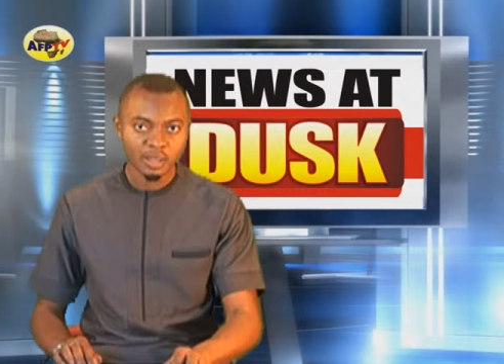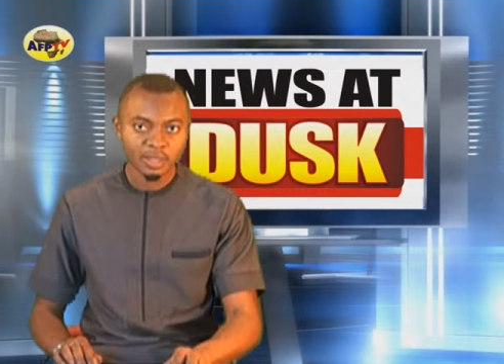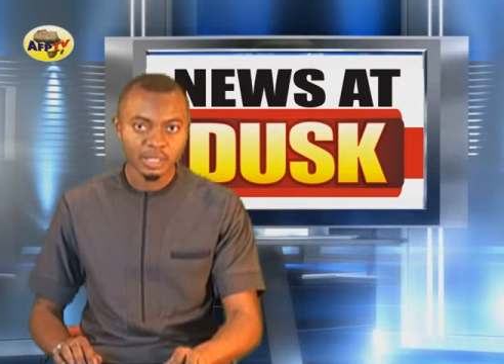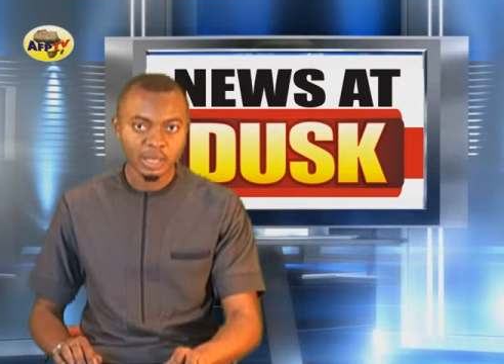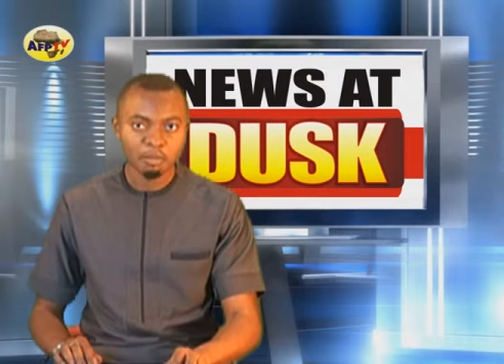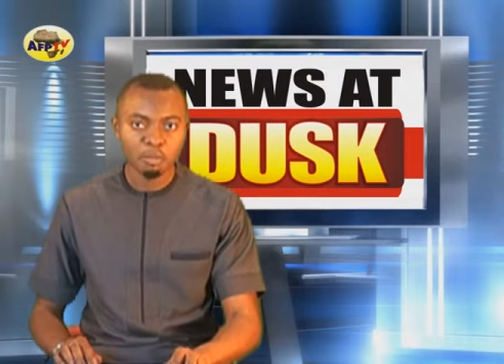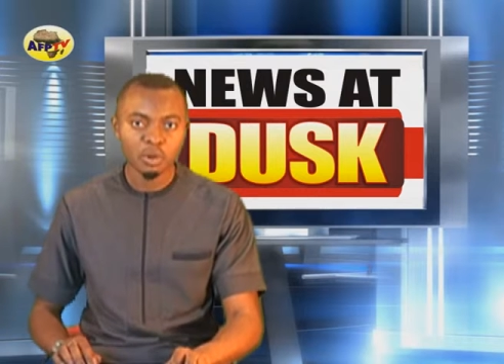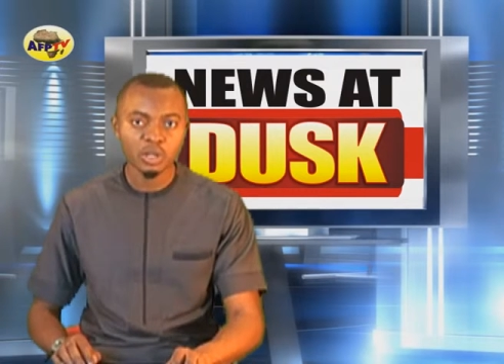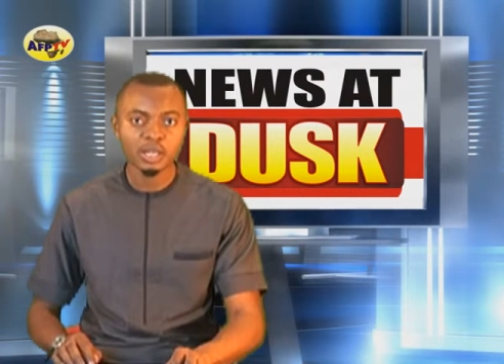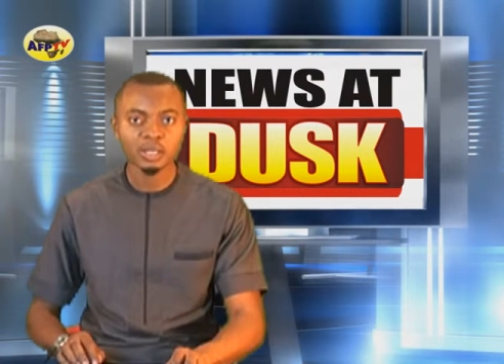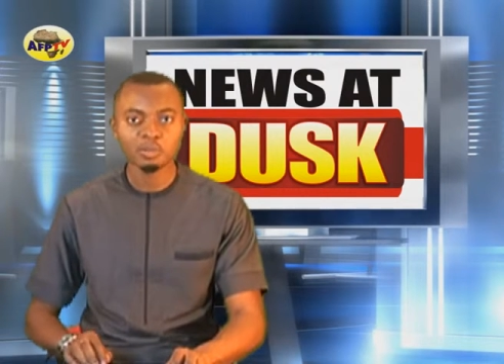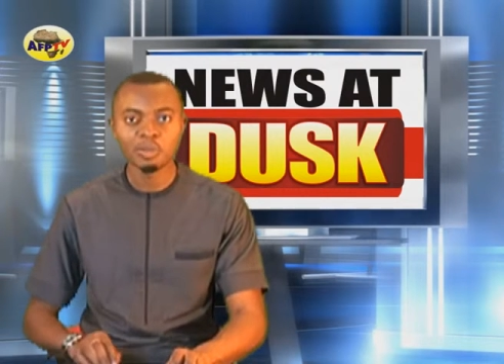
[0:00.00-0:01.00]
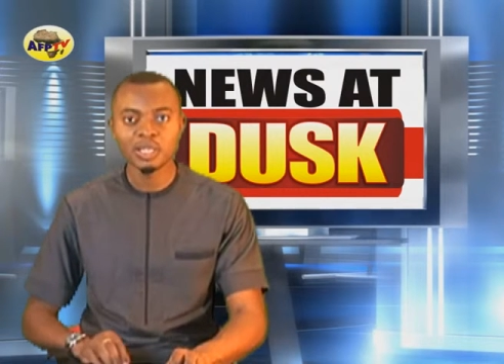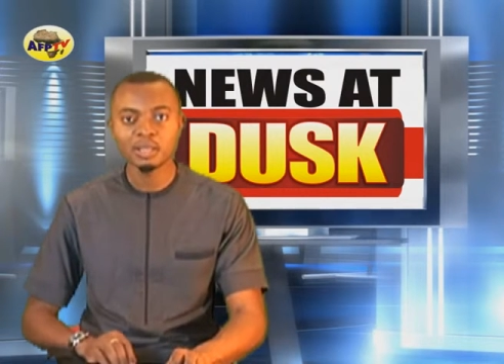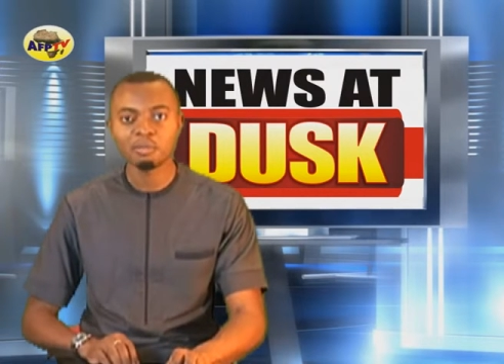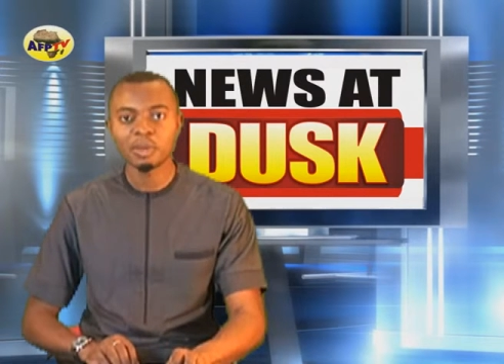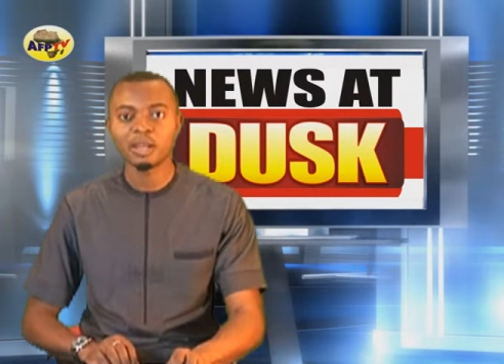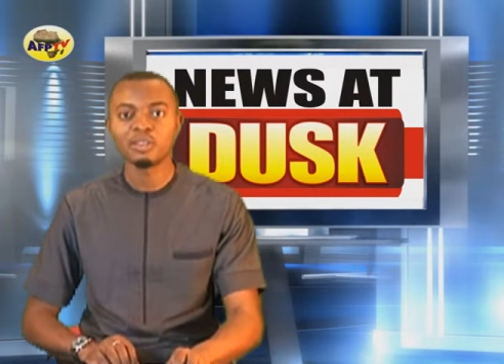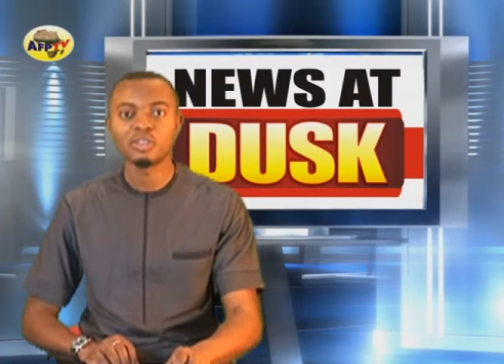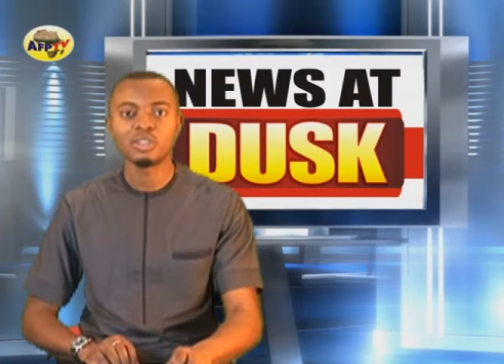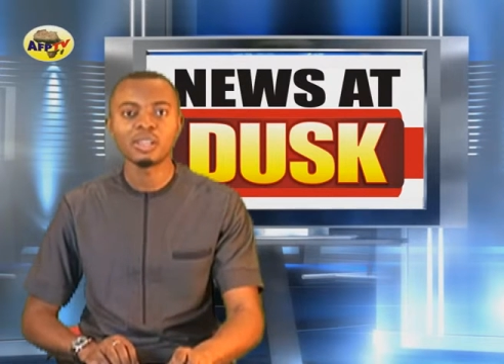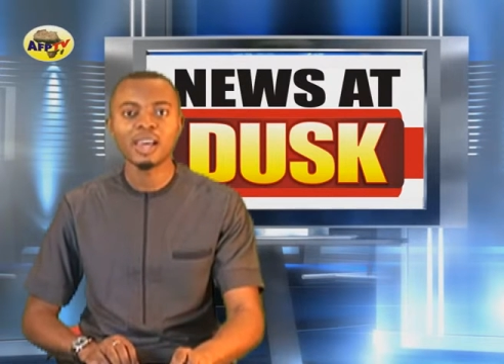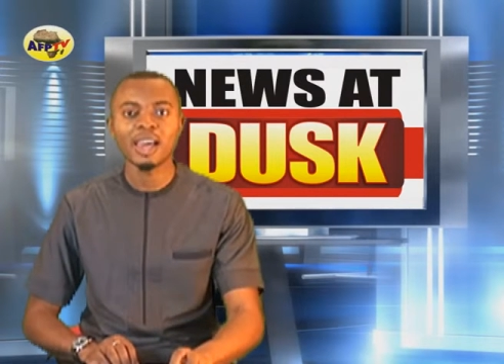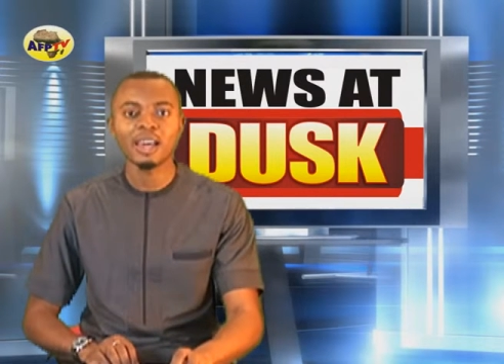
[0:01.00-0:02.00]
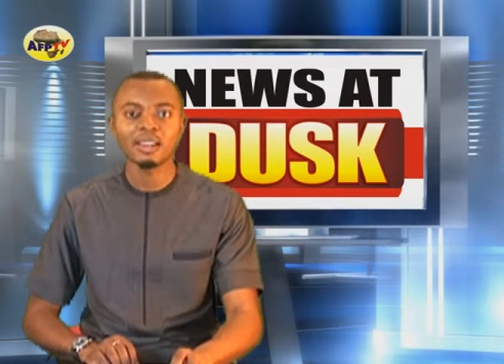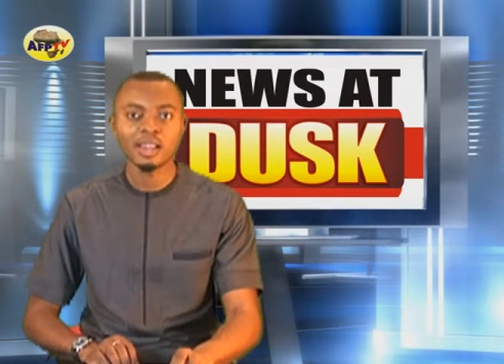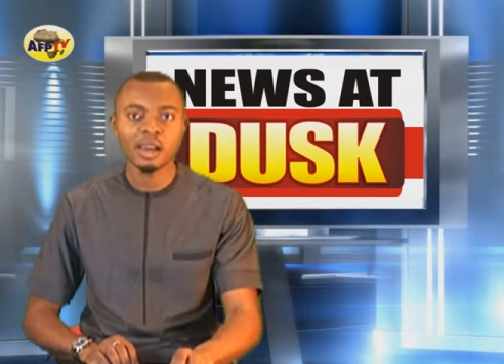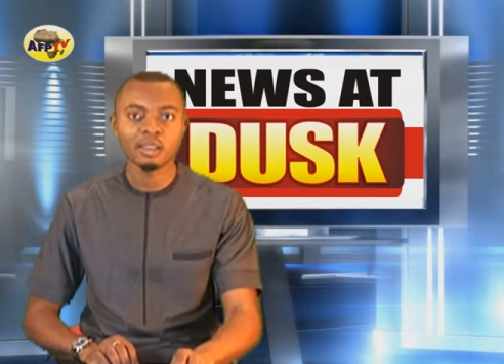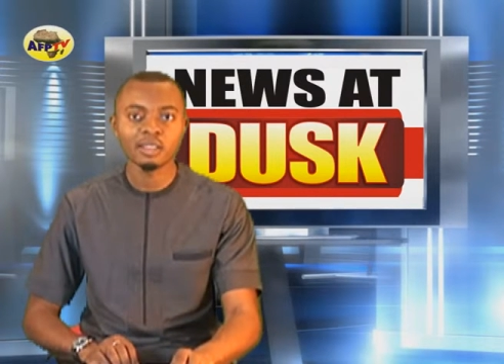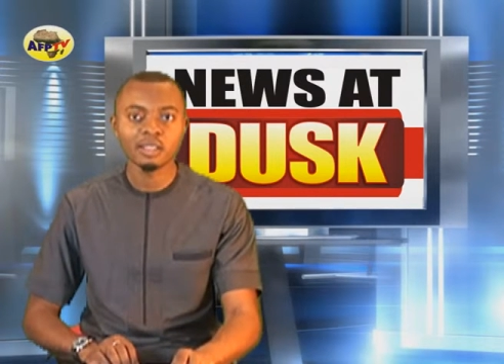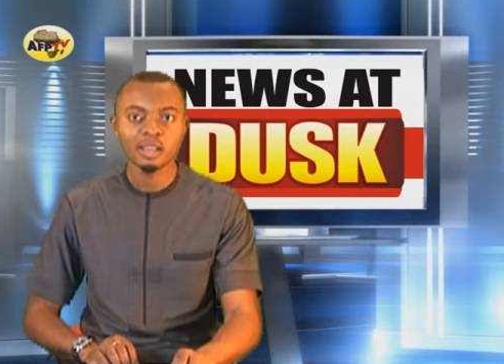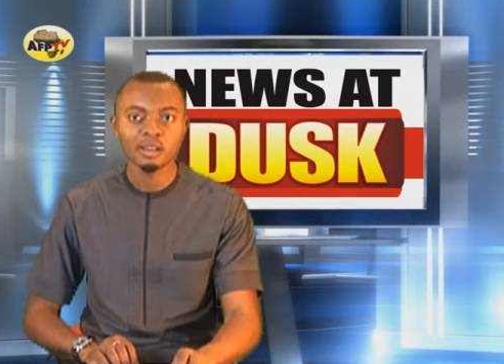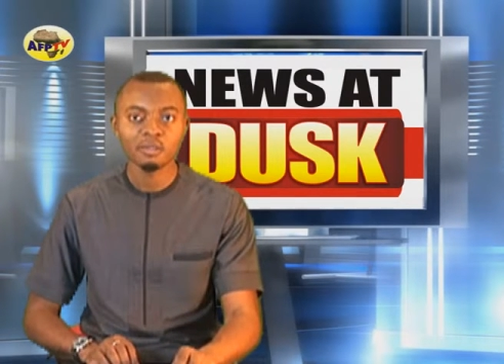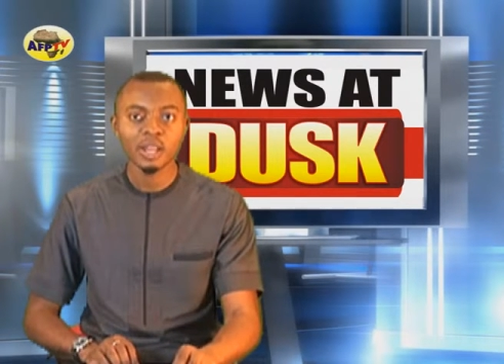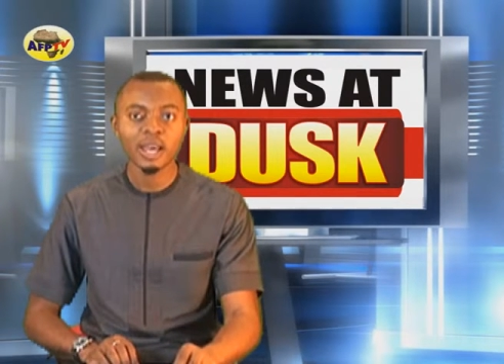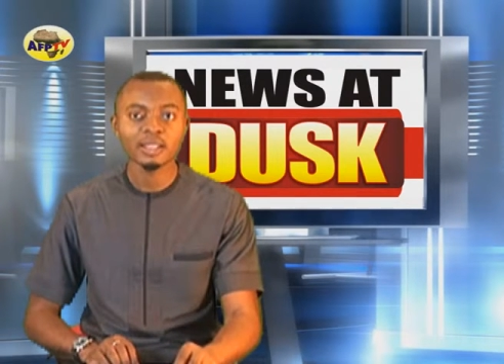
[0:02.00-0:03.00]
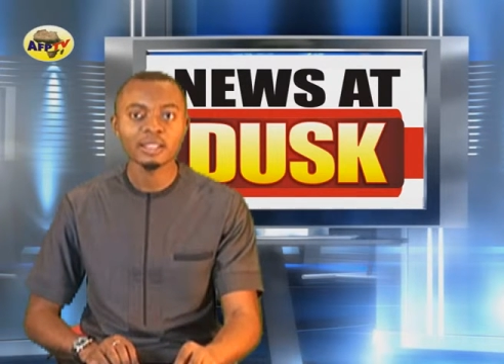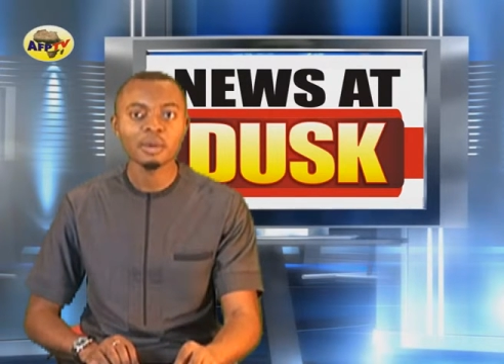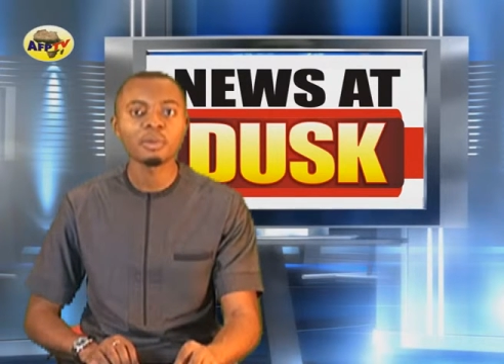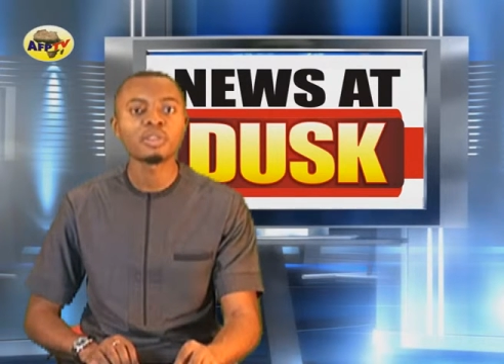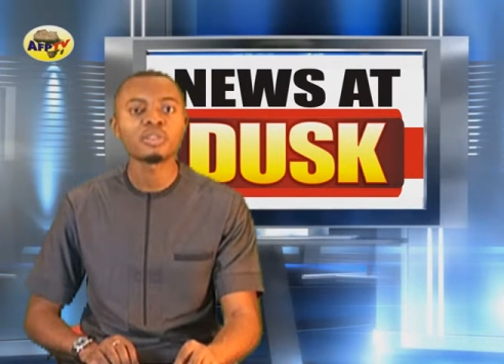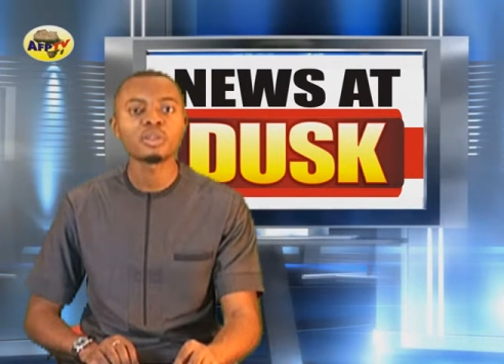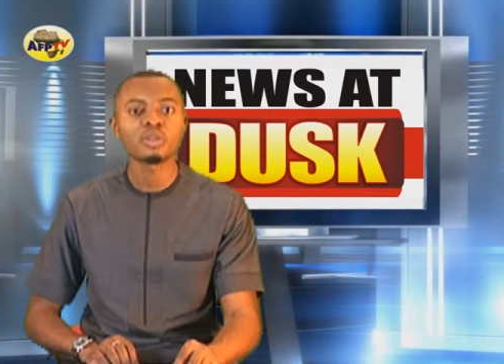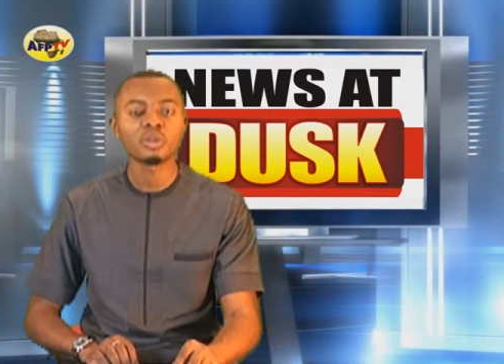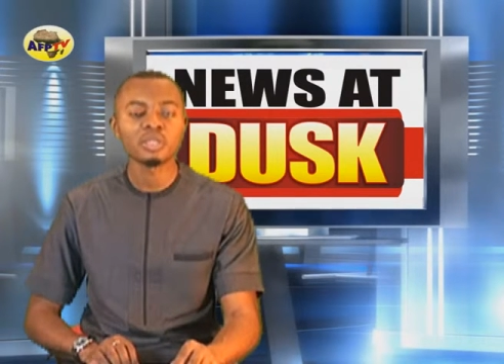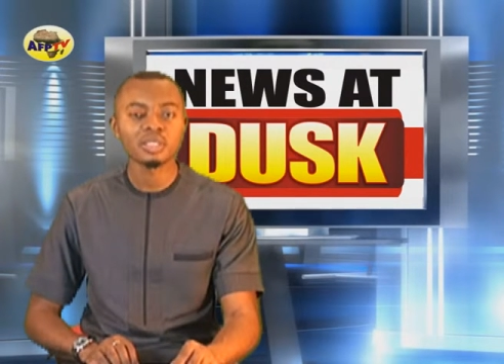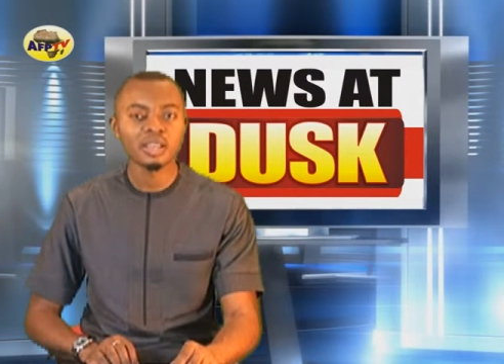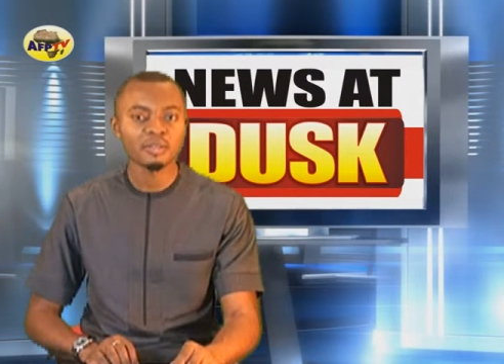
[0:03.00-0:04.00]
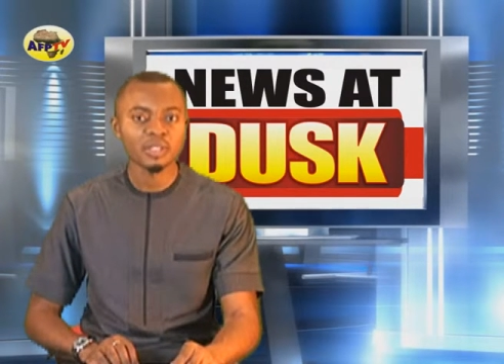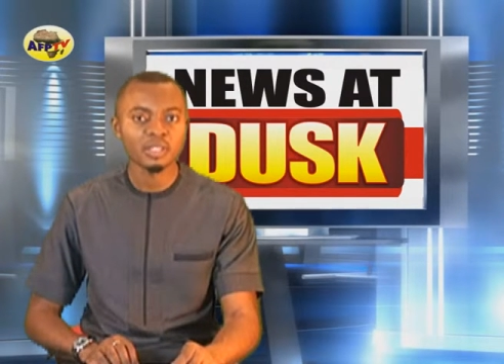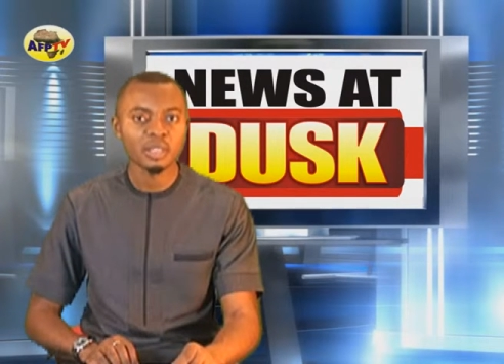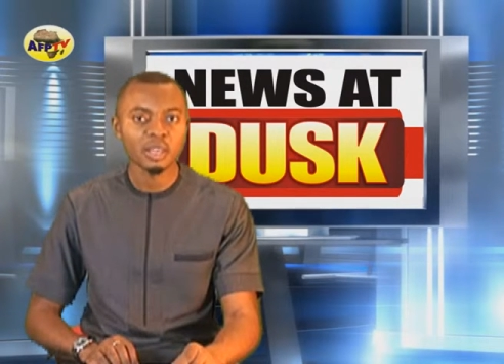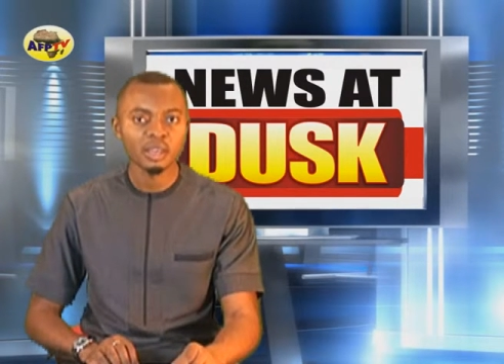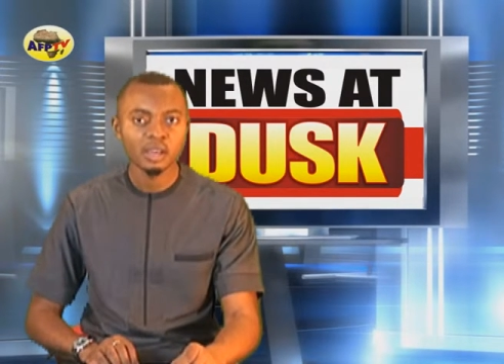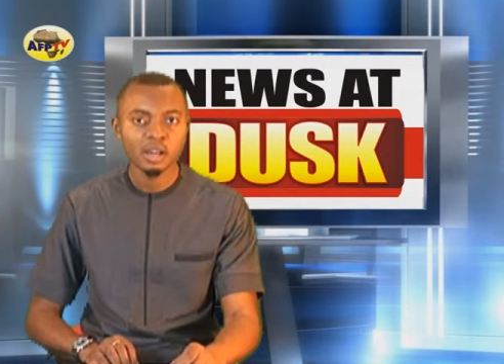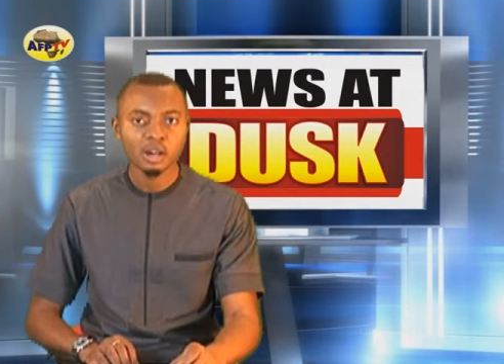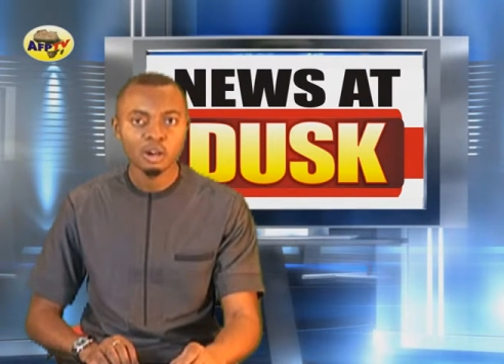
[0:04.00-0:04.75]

the same model as missing Malaysian Airlines flight MH370.